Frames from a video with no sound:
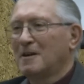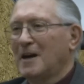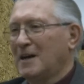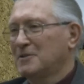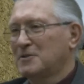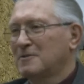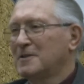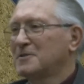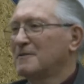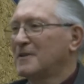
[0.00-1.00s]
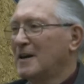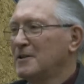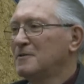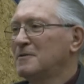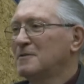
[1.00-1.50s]
as there is a
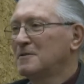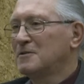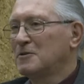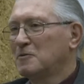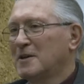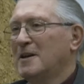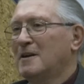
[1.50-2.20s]
value to what